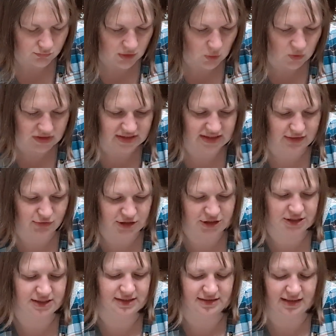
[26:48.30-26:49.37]
Once he
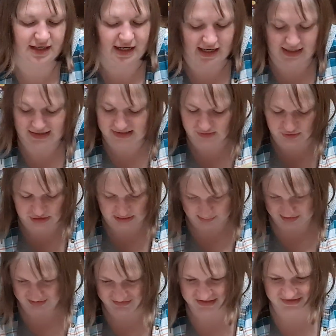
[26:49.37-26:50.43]
reaches the highest, which I
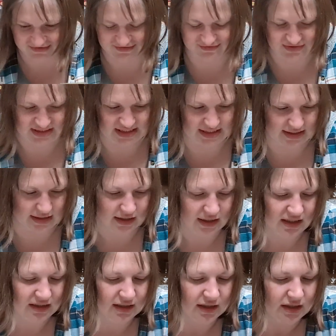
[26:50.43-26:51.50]
believe is 15,
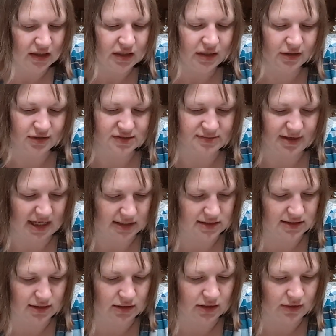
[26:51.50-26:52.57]
he goes back
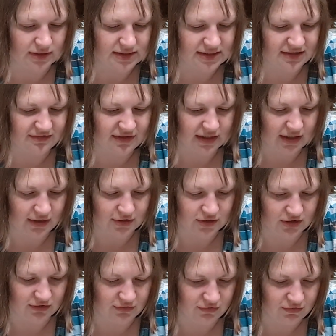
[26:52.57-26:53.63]
to the lowest. If the
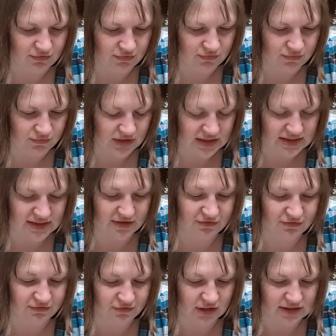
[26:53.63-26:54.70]
character is in
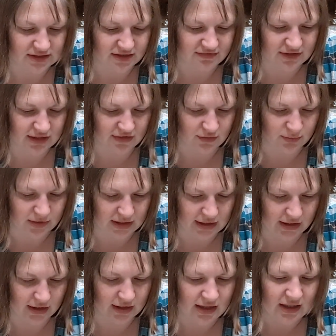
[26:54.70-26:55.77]
front of another
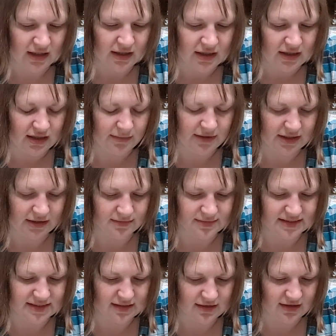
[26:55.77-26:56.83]
player, it
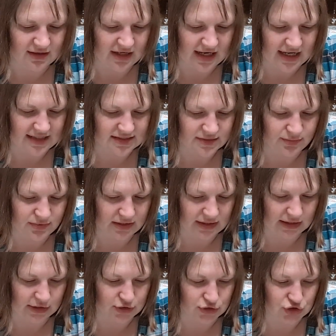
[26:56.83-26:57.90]
becomes that
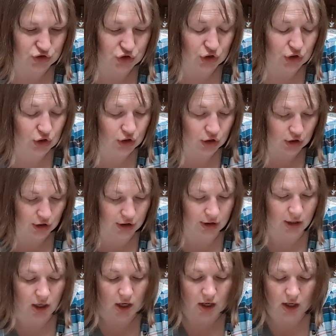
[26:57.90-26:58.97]
player's
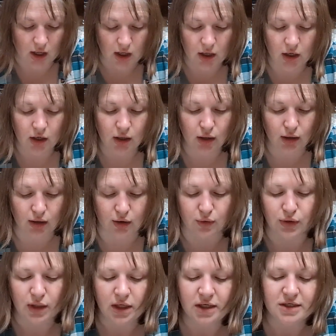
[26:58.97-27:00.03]
turn. Oh,
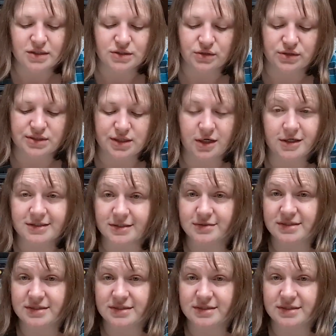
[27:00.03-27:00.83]
so this also